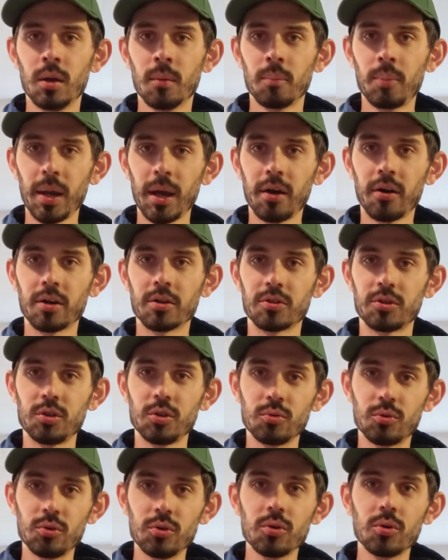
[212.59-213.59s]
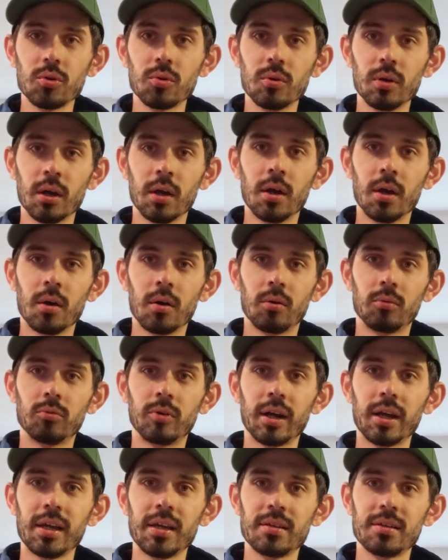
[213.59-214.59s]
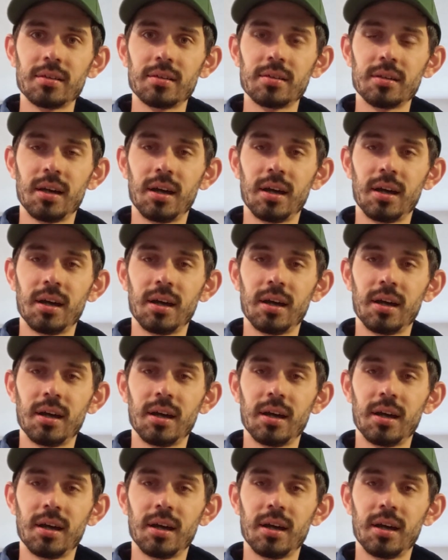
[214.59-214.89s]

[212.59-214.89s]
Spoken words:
parents who do raise